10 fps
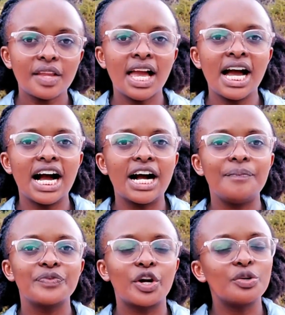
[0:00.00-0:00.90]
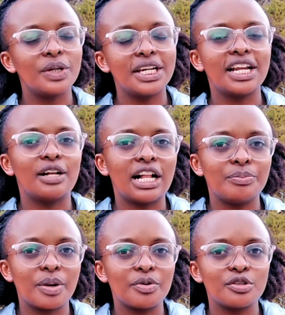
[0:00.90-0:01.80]
um, God willing, I'll
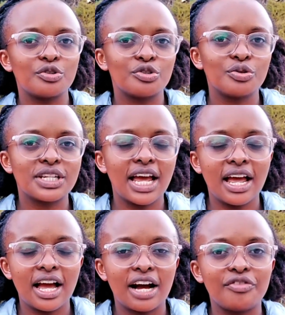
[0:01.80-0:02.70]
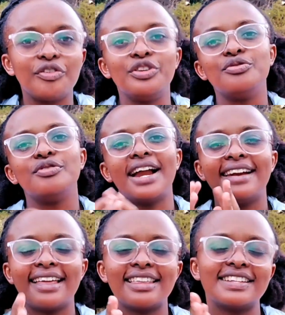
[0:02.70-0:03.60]
be able to shoot for you
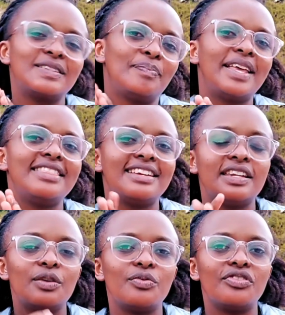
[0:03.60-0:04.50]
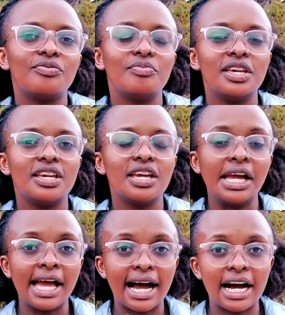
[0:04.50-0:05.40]
another Spend the Day with Me
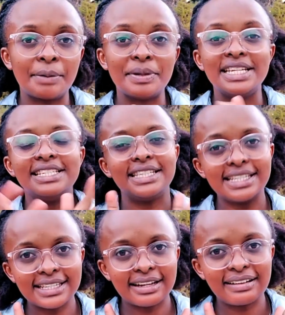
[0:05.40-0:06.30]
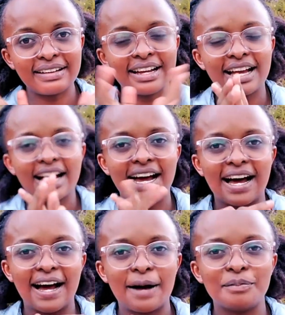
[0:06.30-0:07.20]
um, in detail.
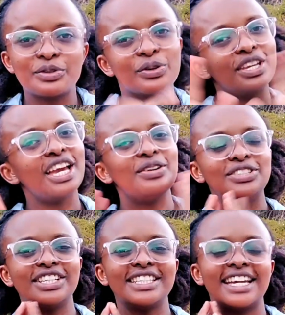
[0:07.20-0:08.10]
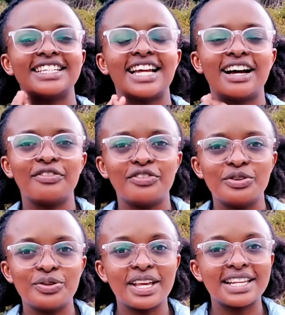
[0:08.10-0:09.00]
Um, so, here you'll just get a
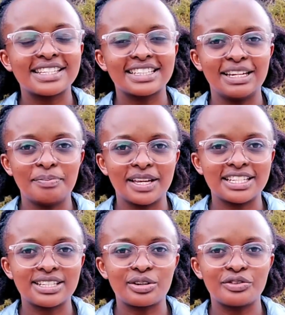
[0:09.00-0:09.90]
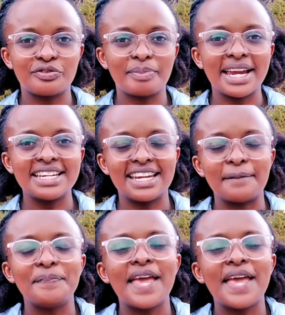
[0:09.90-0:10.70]
few snippets of my day.